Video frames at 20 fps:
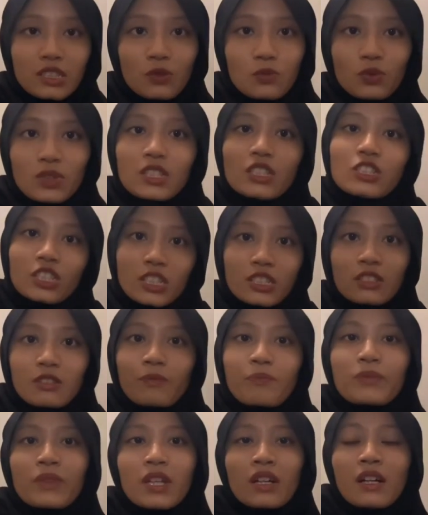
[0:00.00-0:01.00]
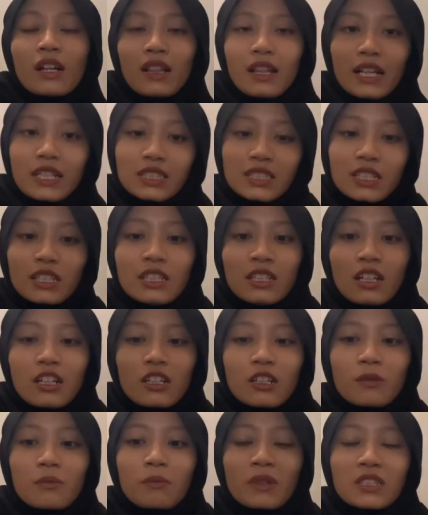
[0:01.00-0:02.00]
with each other. Lastly,
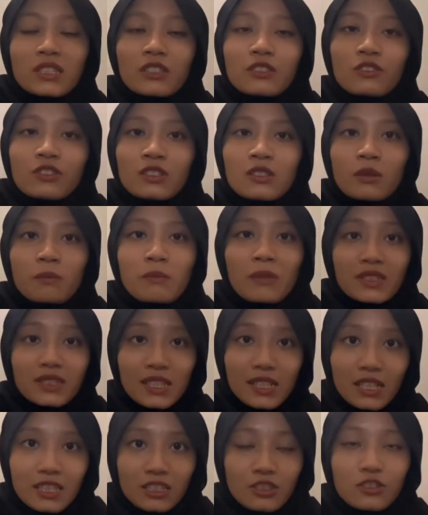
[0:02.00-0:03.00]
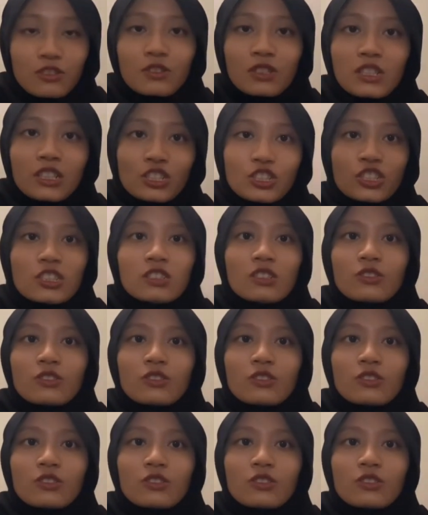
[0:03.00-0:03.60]
multilateral relations